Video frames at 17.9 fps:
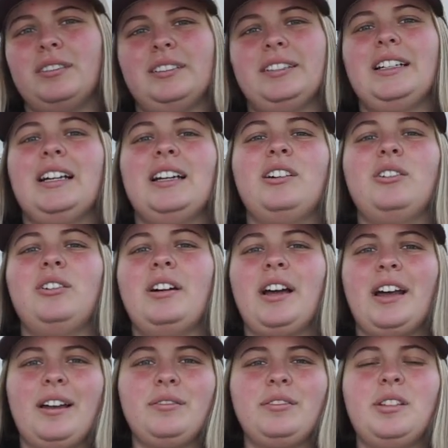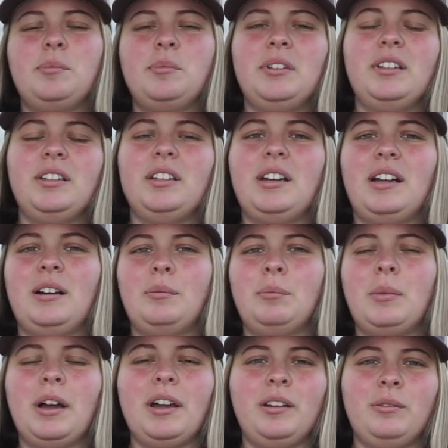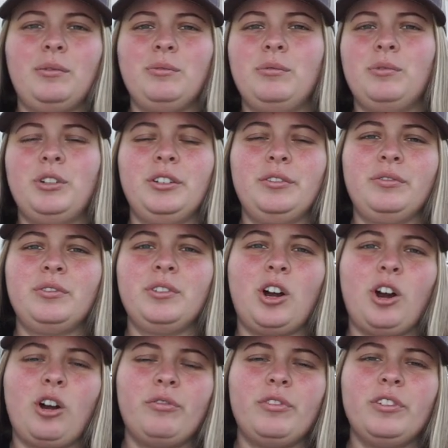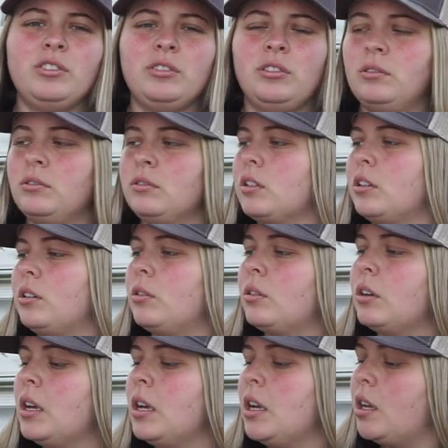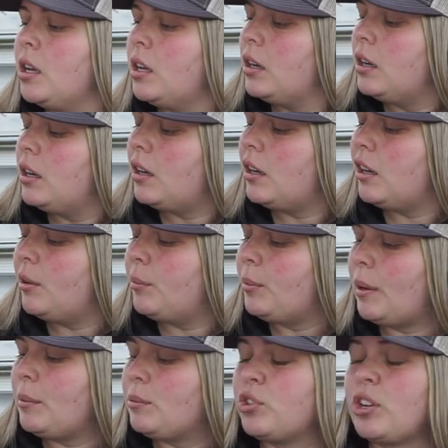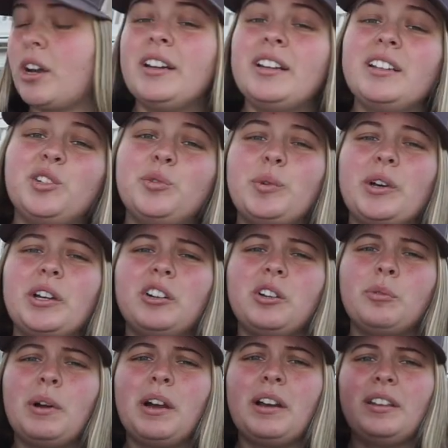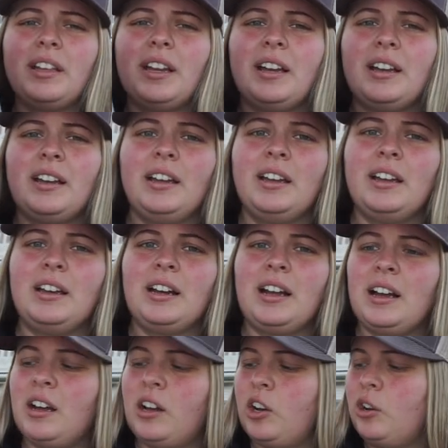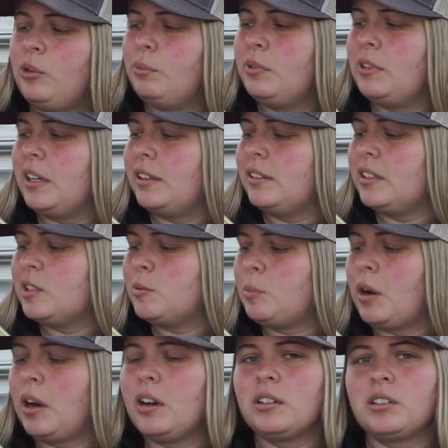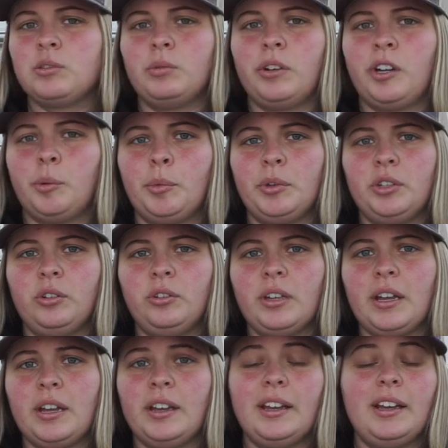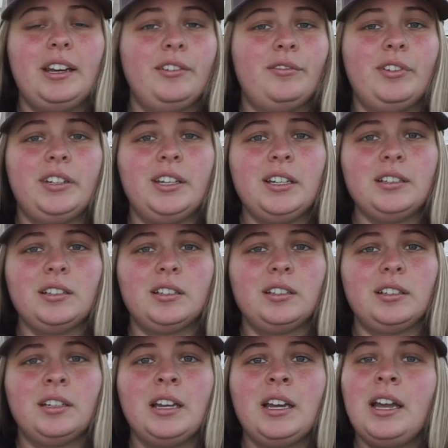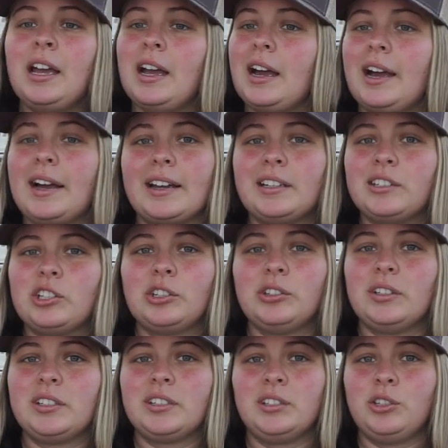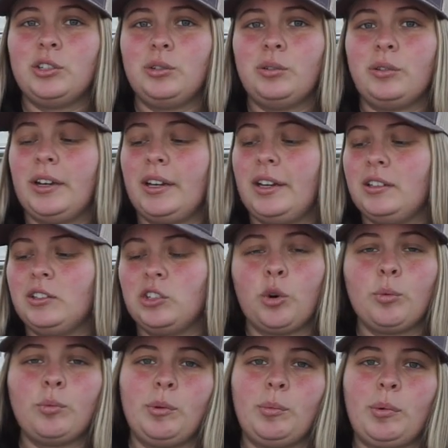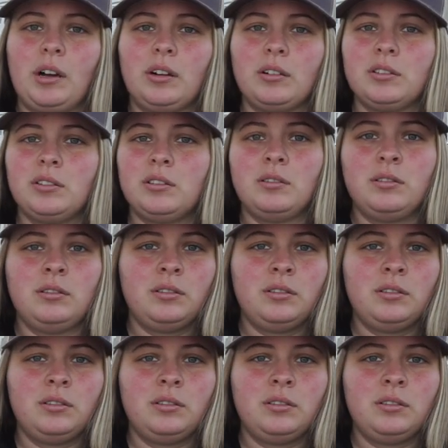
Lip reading: I don't have something that I might would have caught fish on. So, I'm trying to do better about that, and I hope that this box will help me do that. And if it doesn't, I can turn this into a terminal box